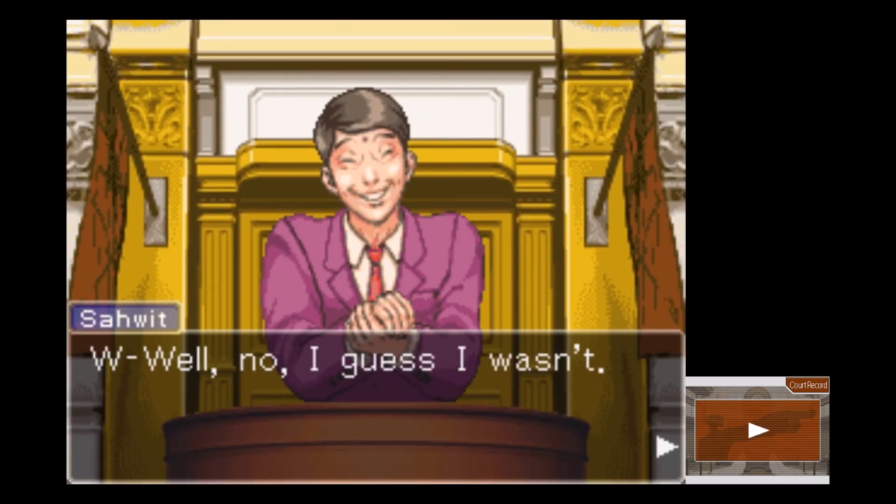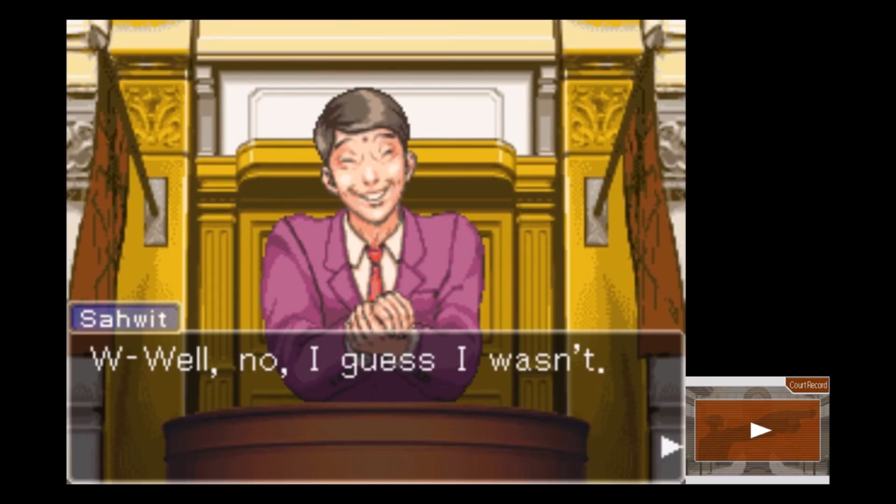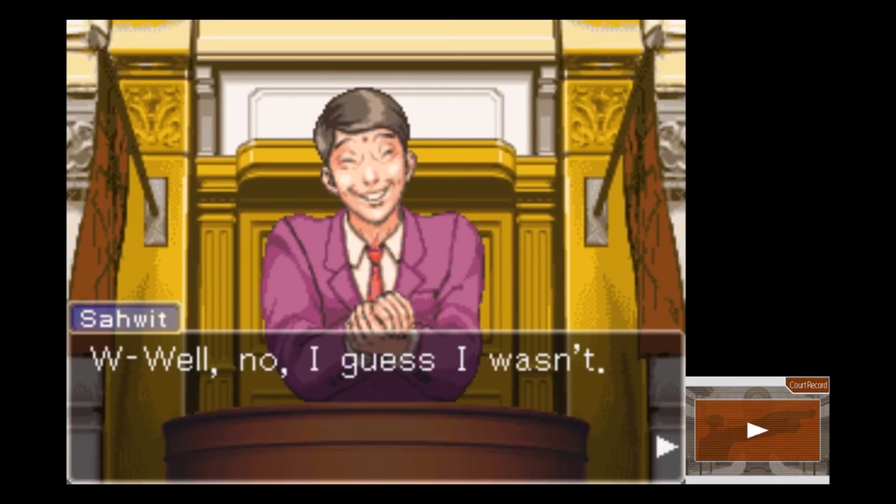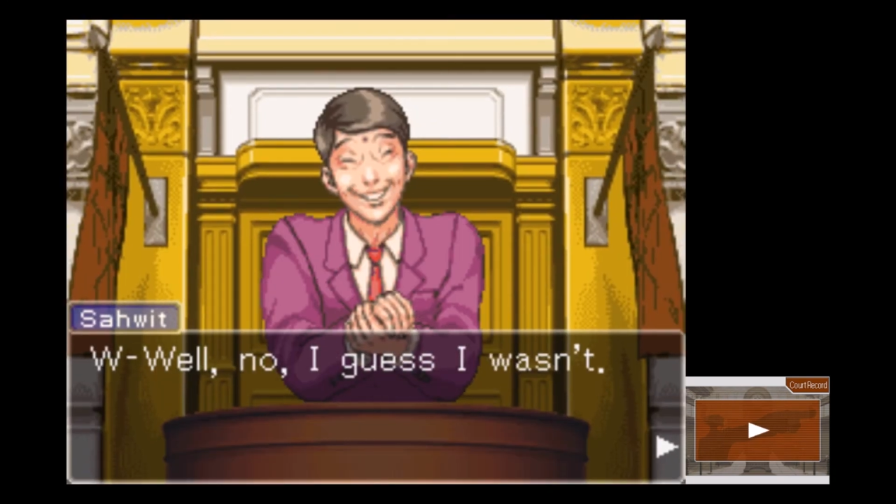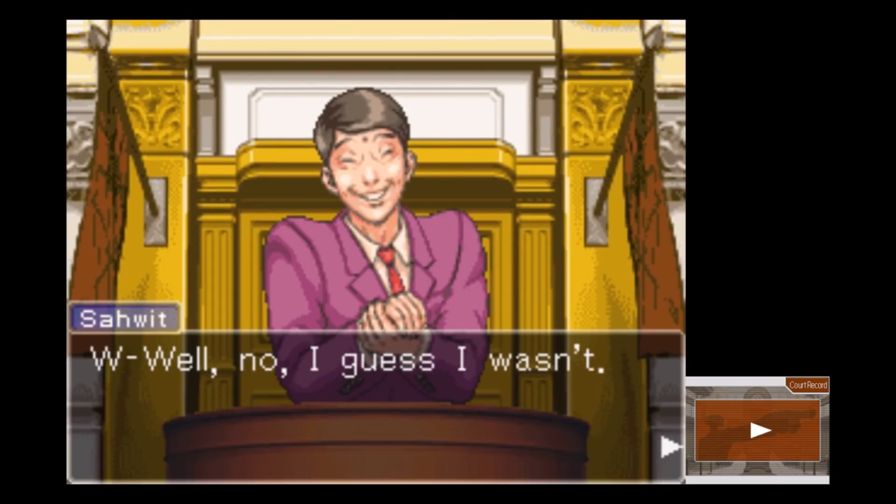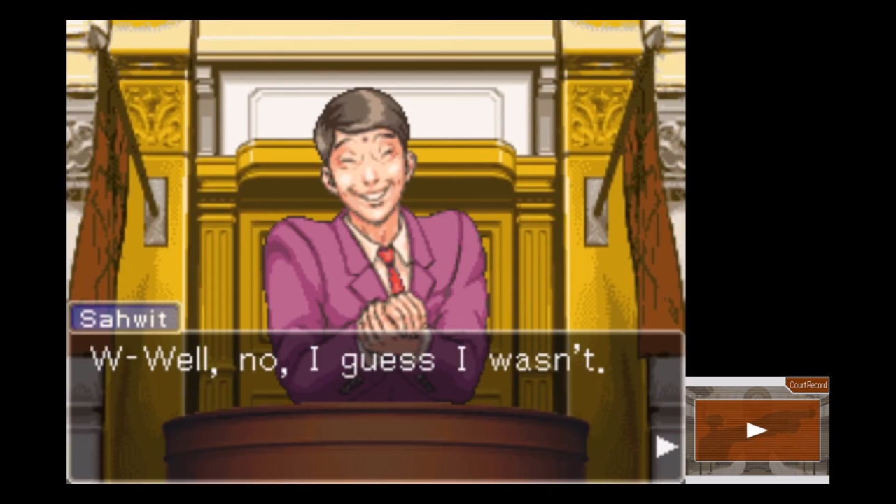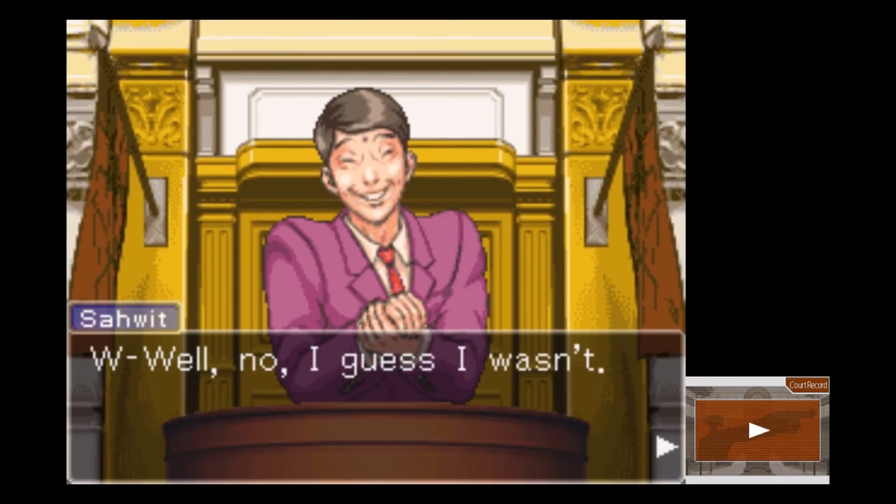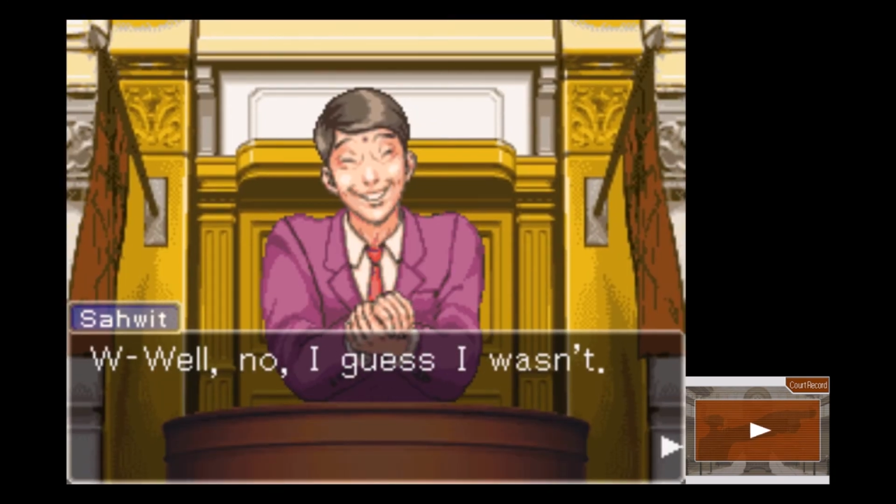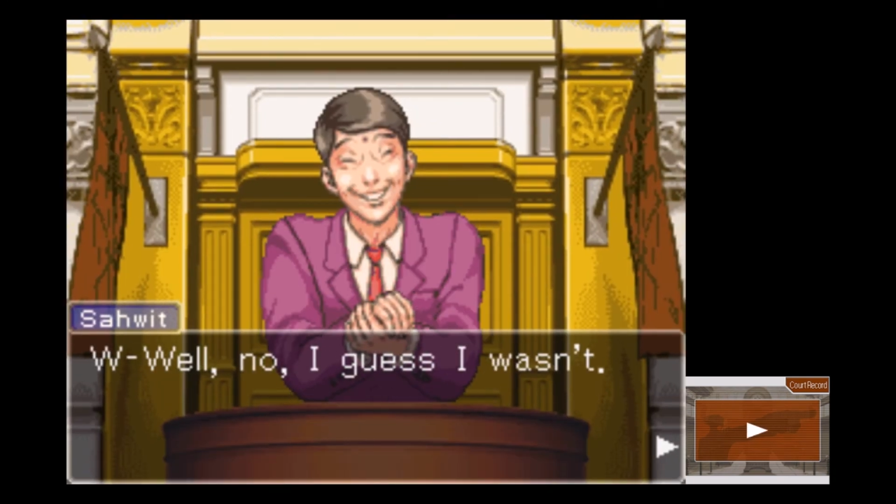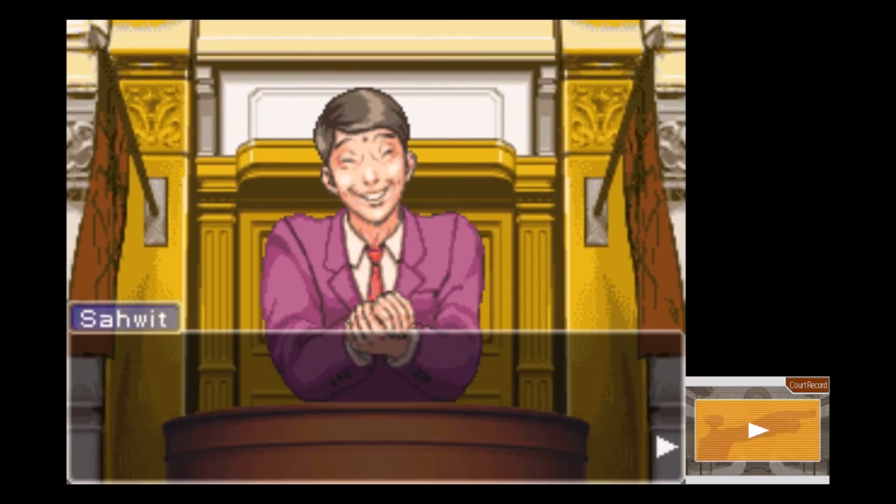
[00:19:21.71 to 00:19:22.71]
I guess I
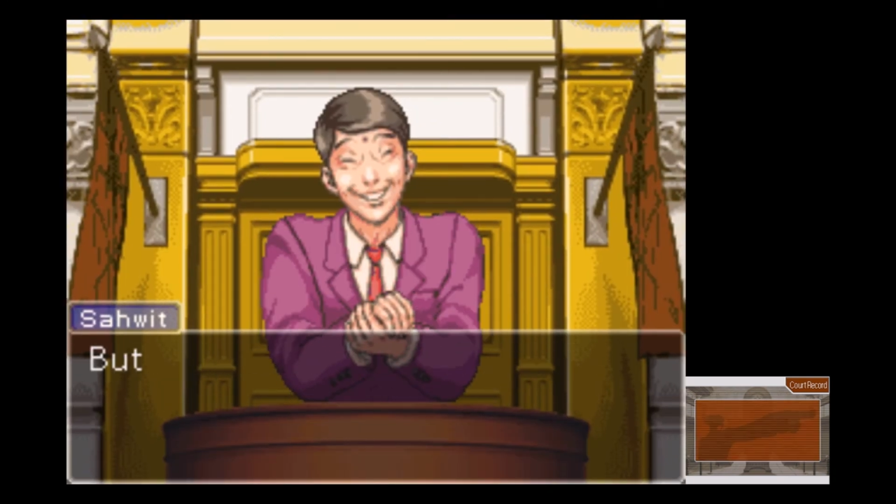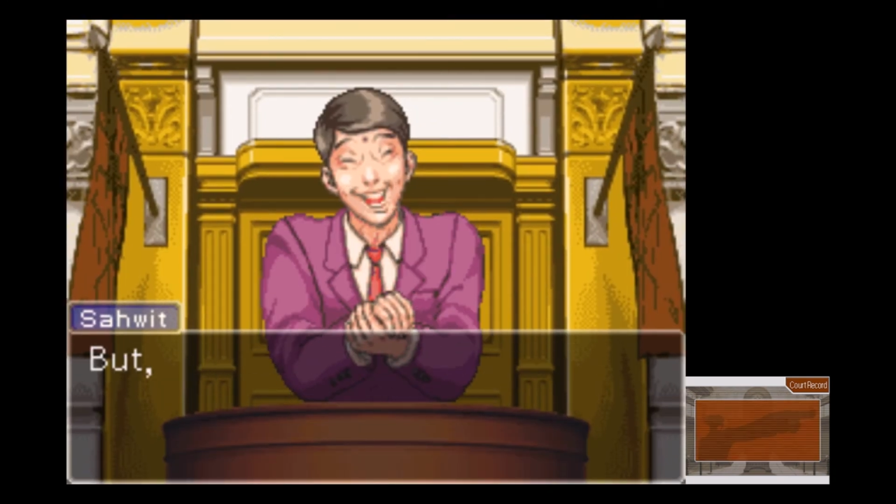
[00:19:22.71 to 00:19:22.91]
wasn't.